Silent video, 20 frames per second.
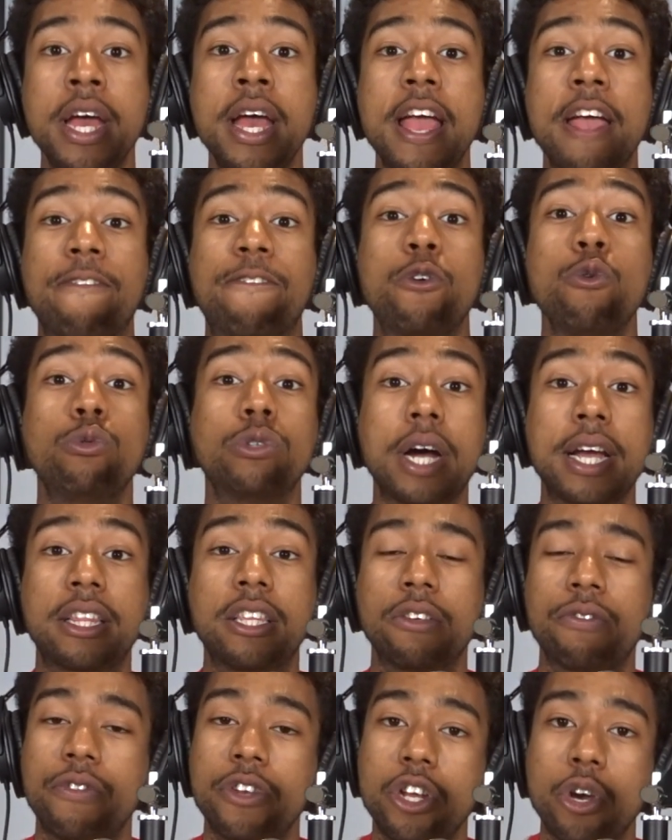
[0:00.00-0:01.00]
If you like
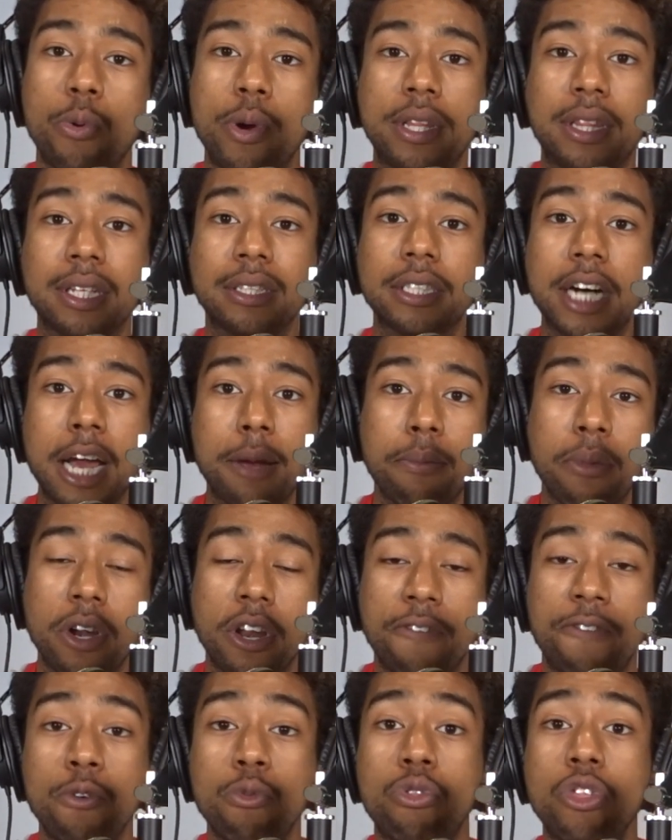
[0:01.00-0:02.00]
this video, hit the like
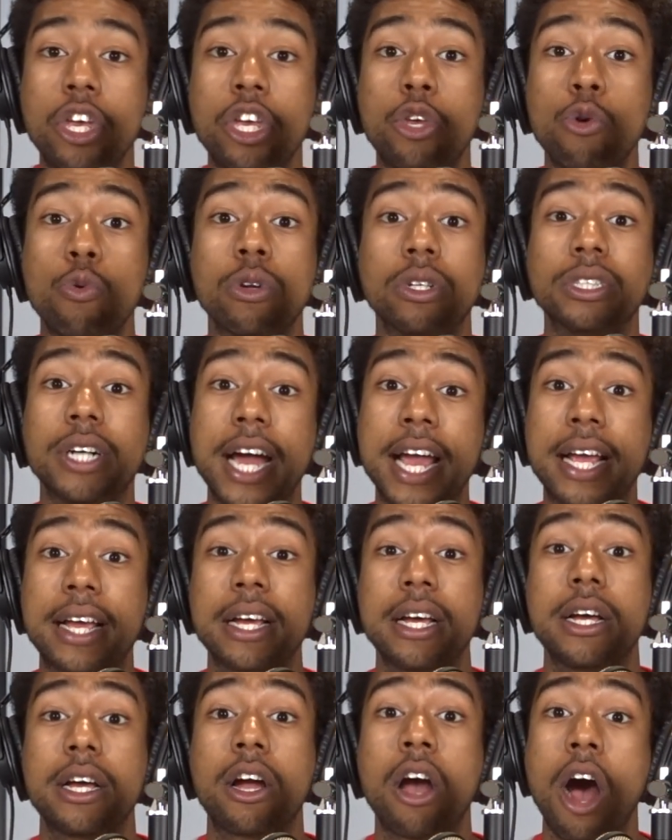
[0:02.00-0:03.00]
button. If you think you would
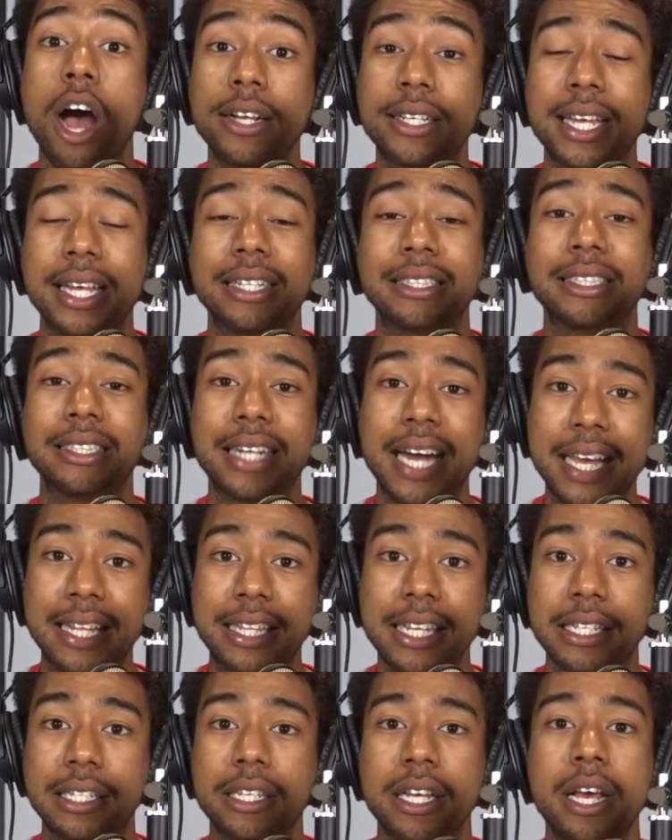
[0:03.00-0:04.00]
like content like
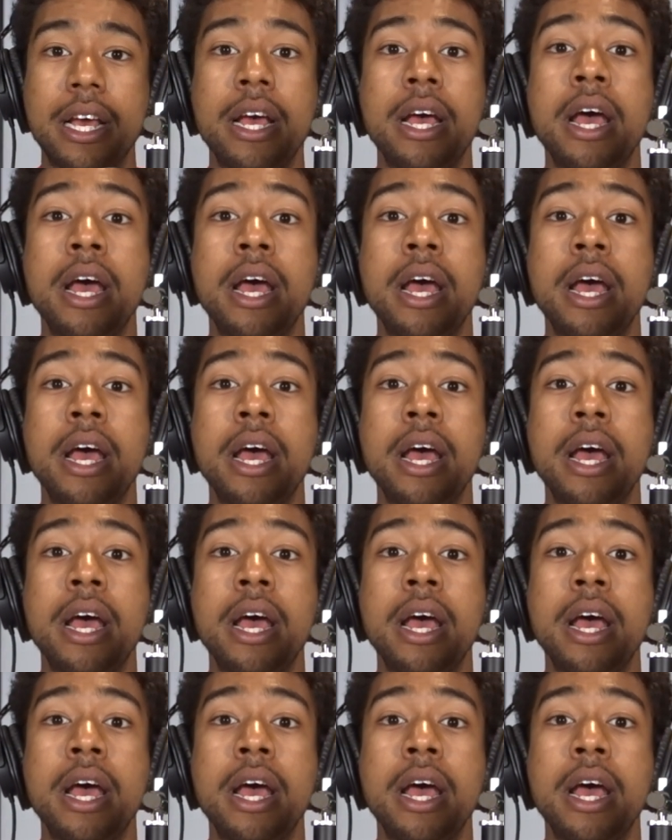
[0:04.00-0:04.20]
this,